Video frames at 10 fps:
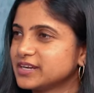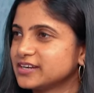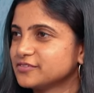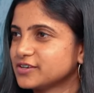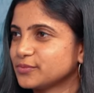
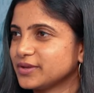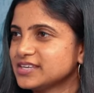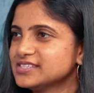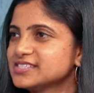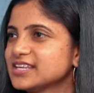many different
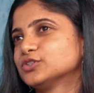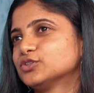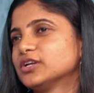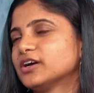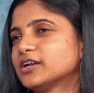ways
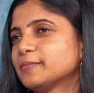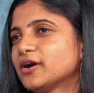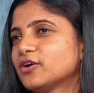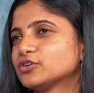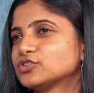you learn
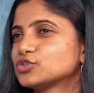about